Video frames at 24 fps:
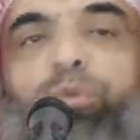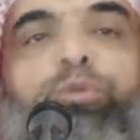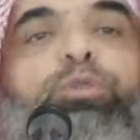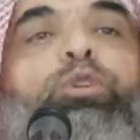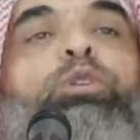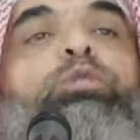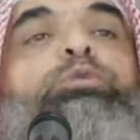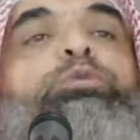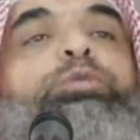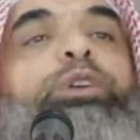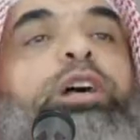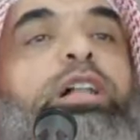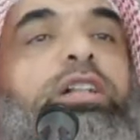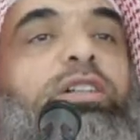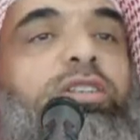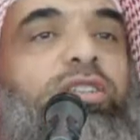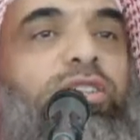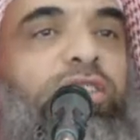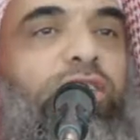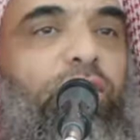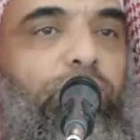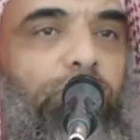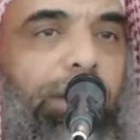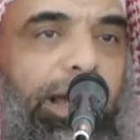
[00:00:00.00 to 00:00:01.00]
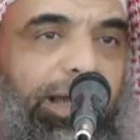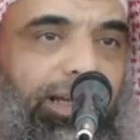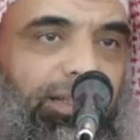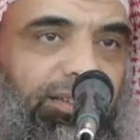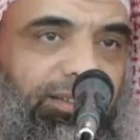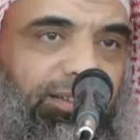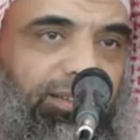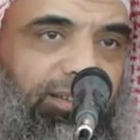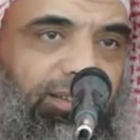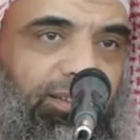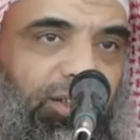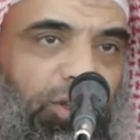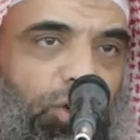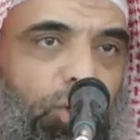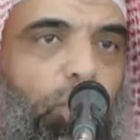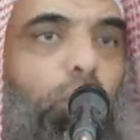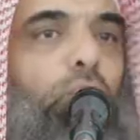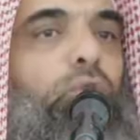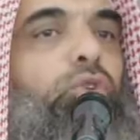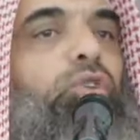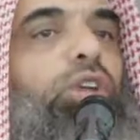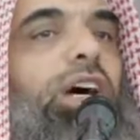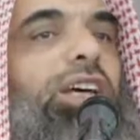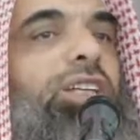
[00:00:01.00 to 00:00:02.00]
fulfills the right,
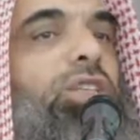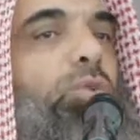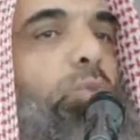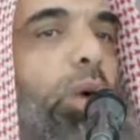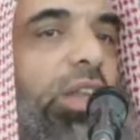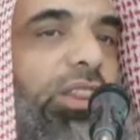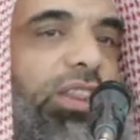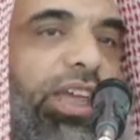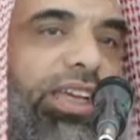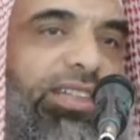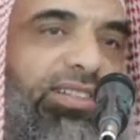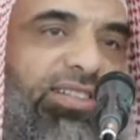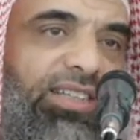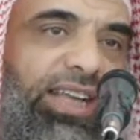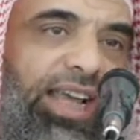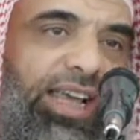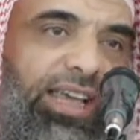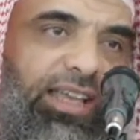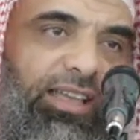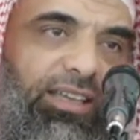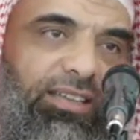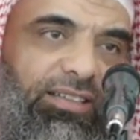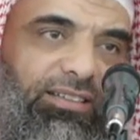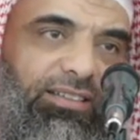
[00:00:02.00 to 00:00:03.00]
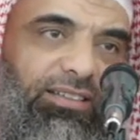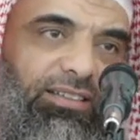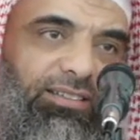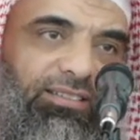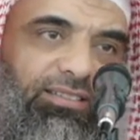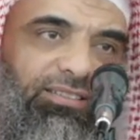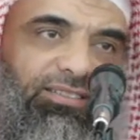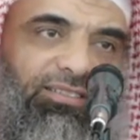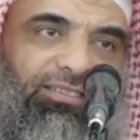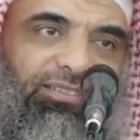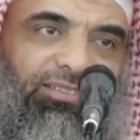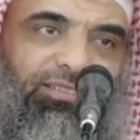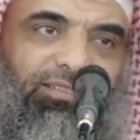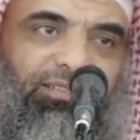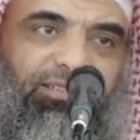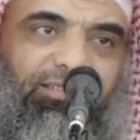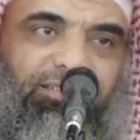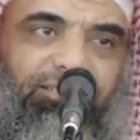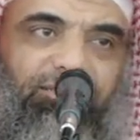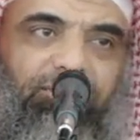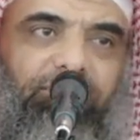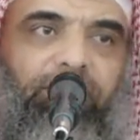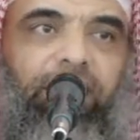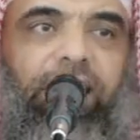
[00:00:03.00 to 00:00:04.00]
who does what they say,
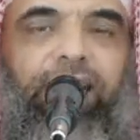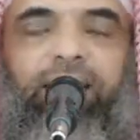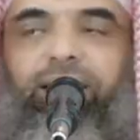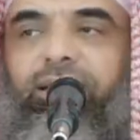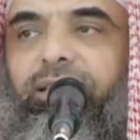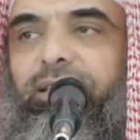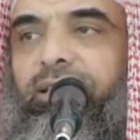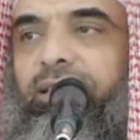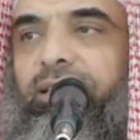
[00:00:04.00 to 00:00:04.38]
right?